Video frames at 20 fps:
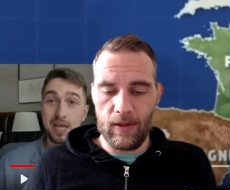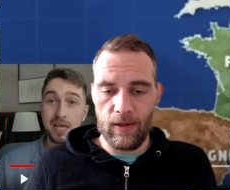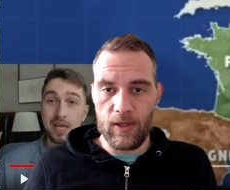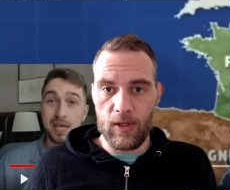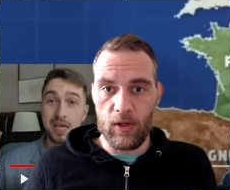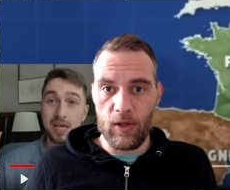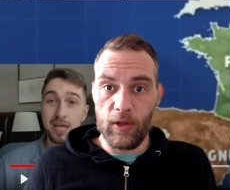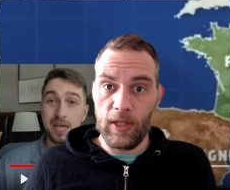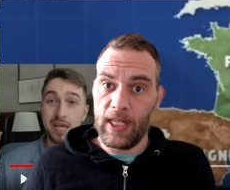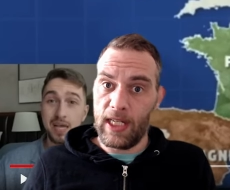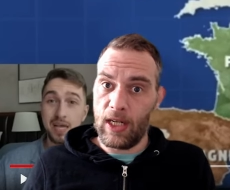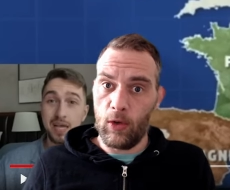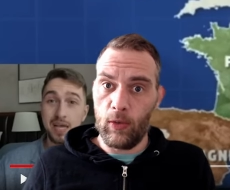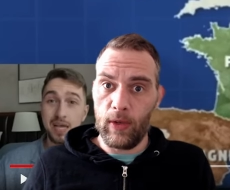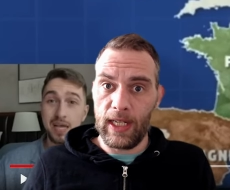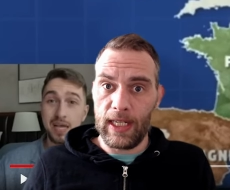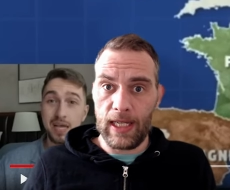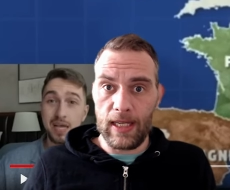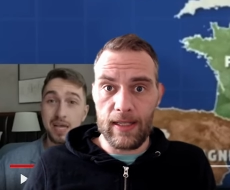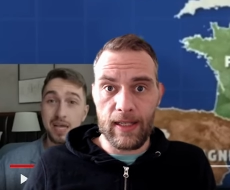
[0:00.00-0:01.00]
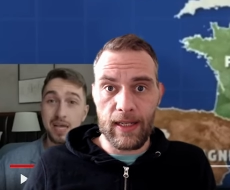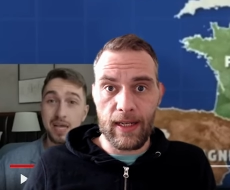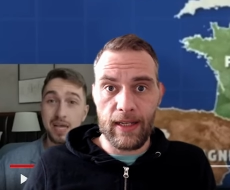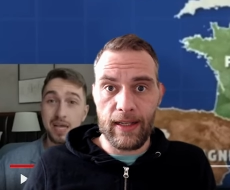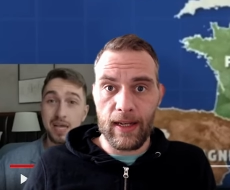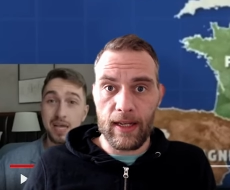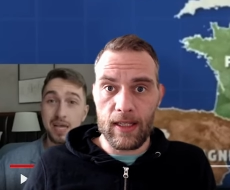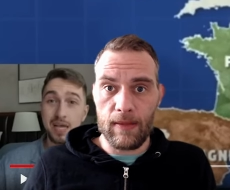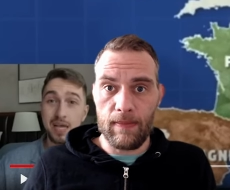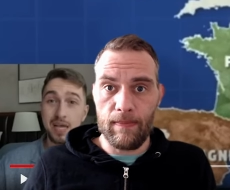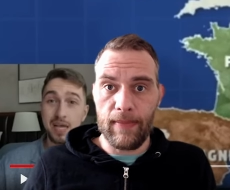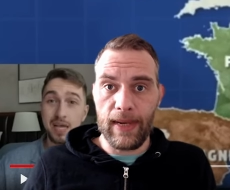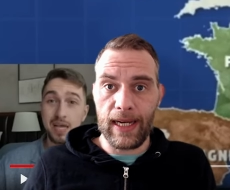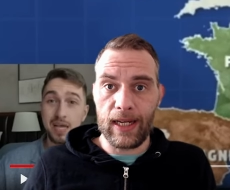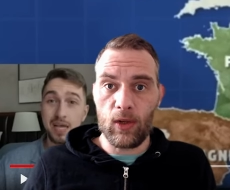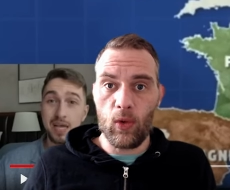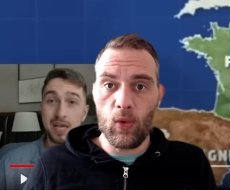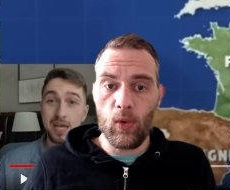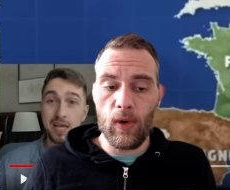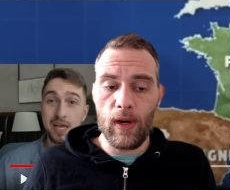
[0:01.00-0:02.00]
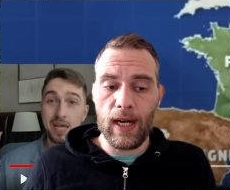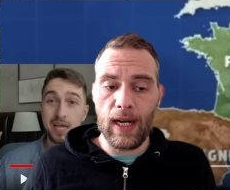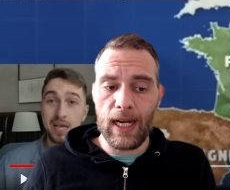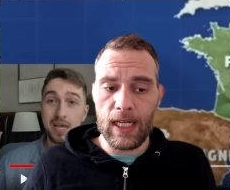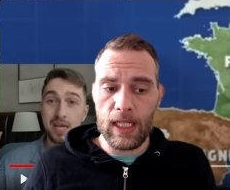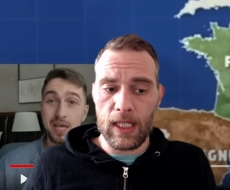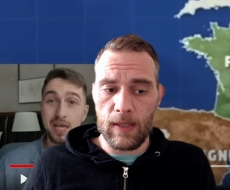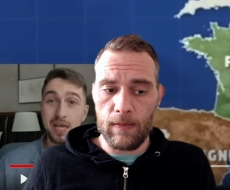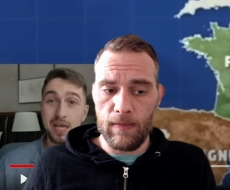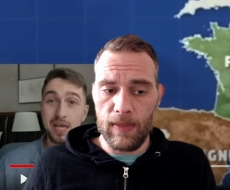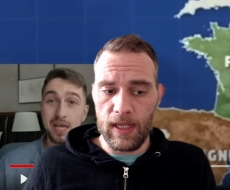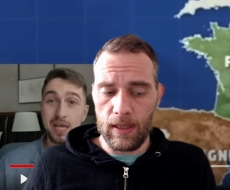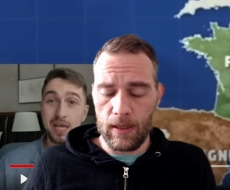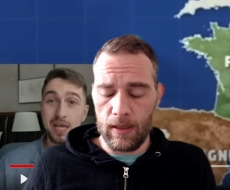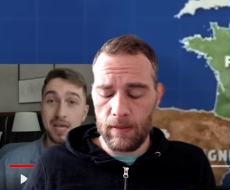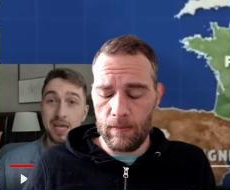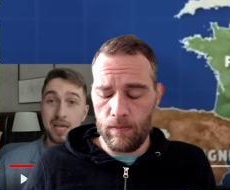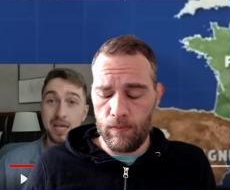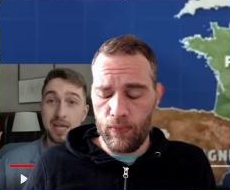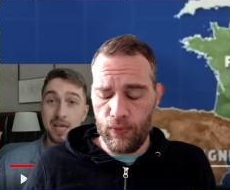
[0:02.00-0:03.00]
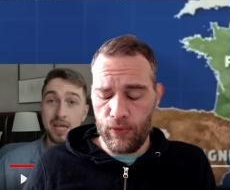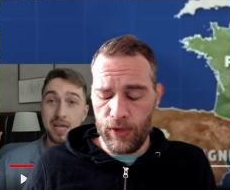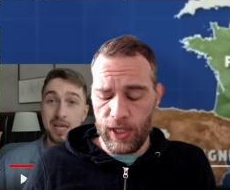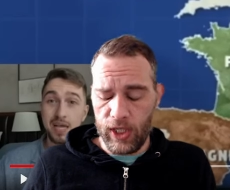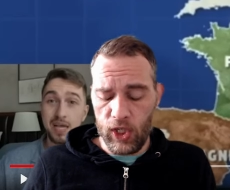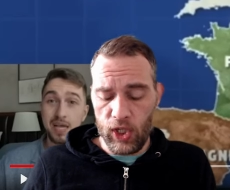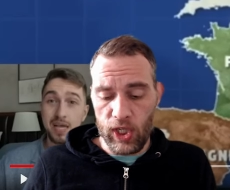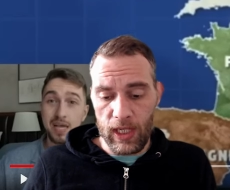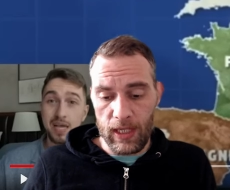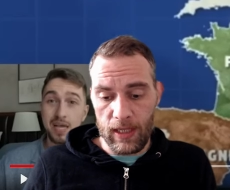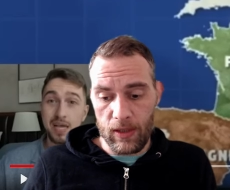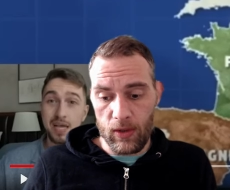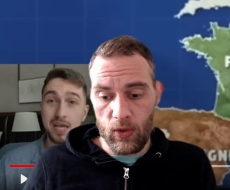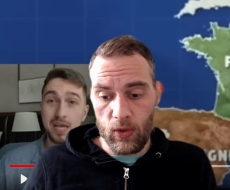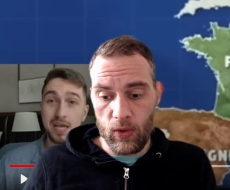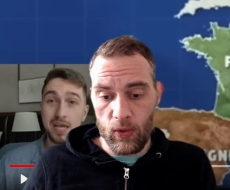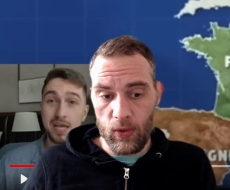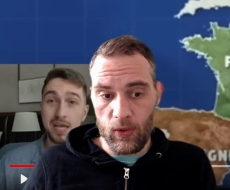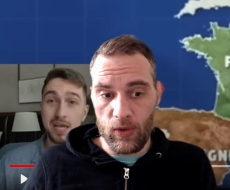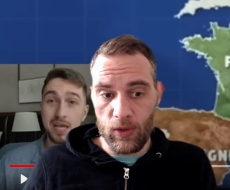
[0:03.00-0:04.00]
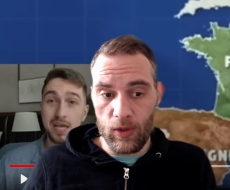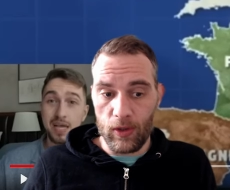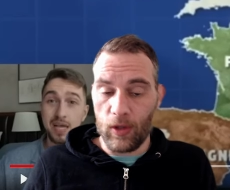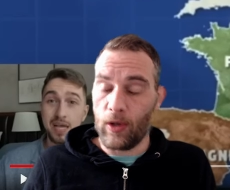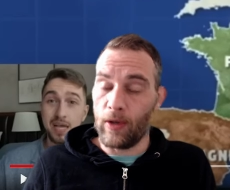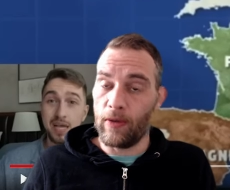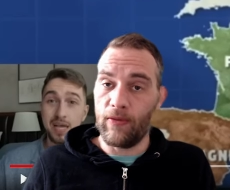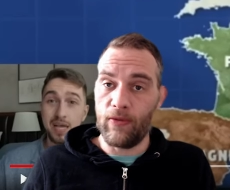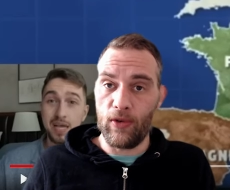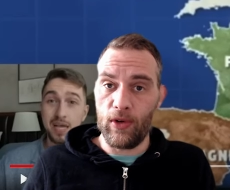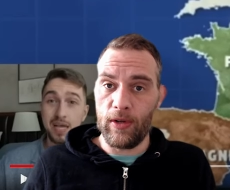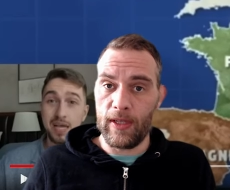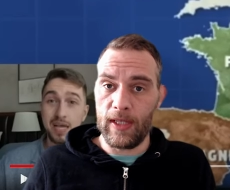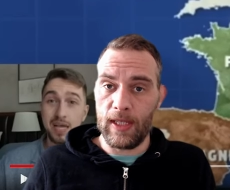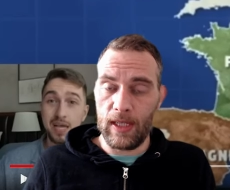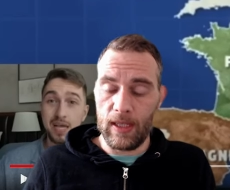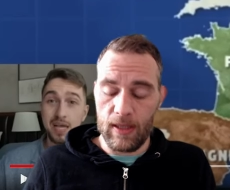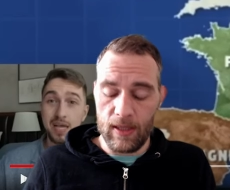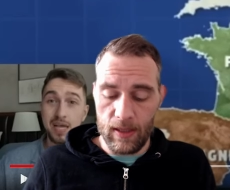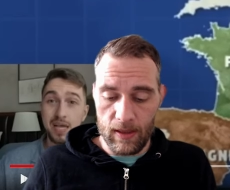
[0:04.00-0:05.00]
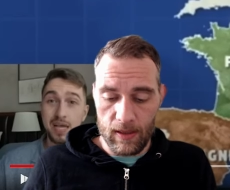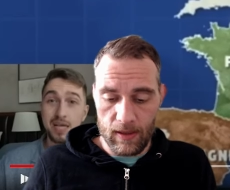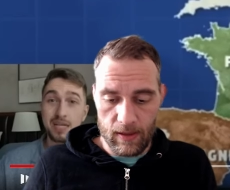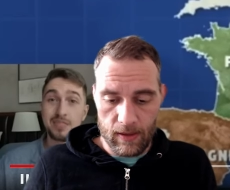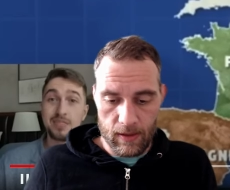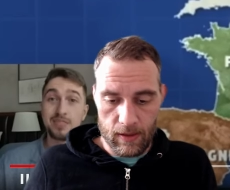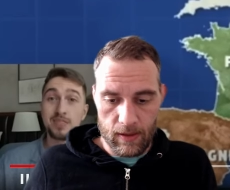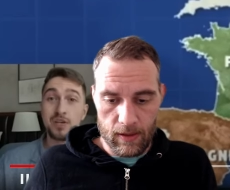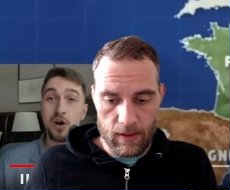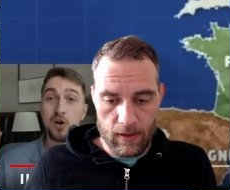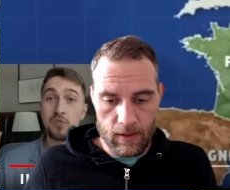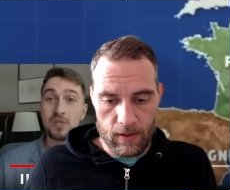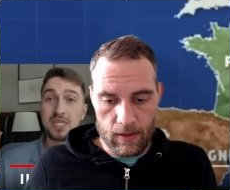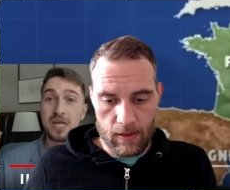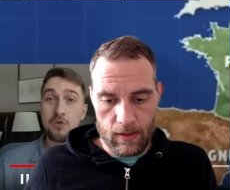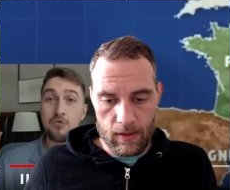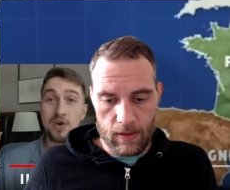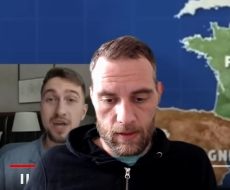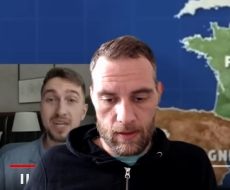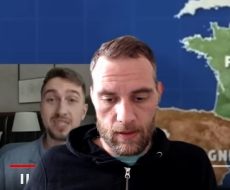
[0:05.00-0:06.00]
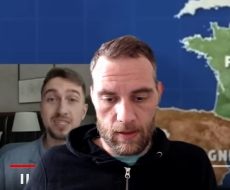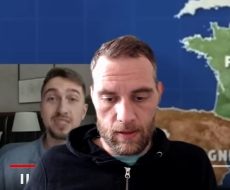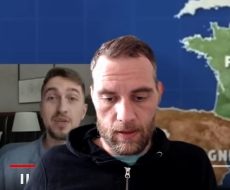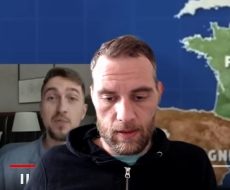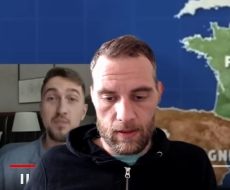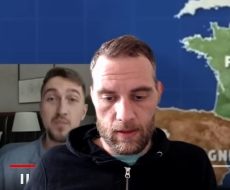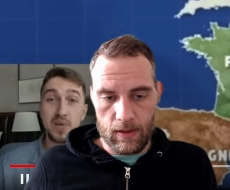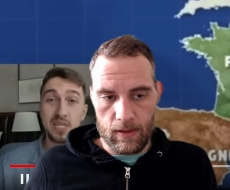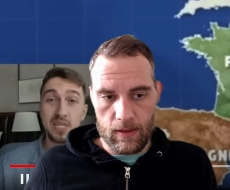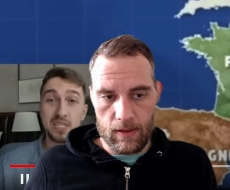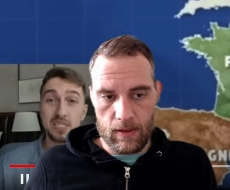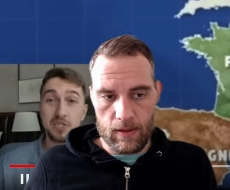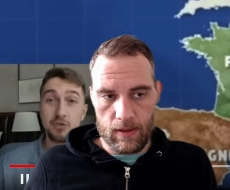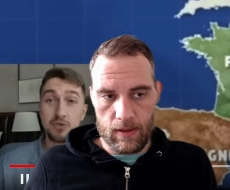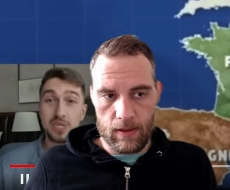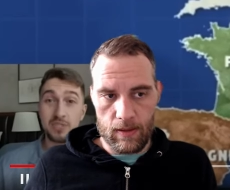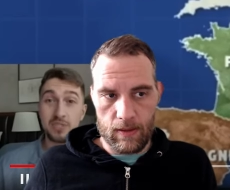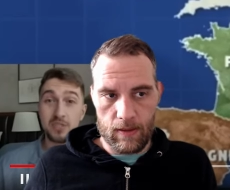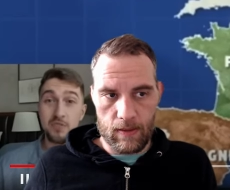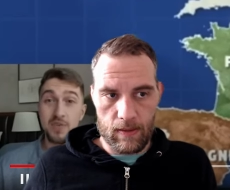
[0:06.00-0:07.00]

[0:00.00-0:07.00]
Speaker 1: So here we can say that Macron has been preaching to the converted.
Speaker 2: And of a direct military